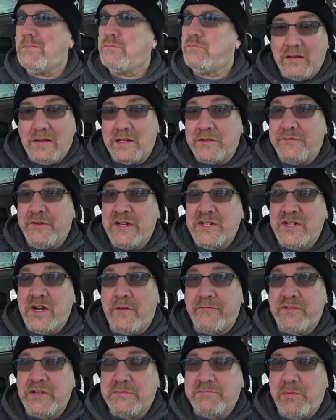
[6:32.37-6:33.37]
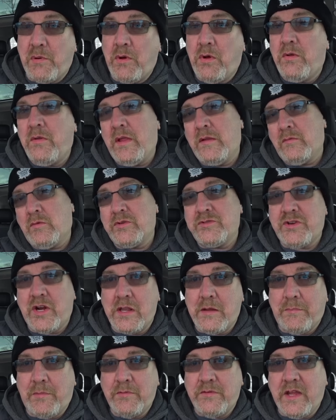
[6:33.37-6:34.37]
Let's finish off this bowl and we'll try
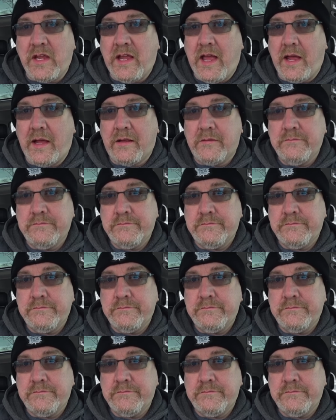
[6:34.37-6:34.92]
the birthday cake.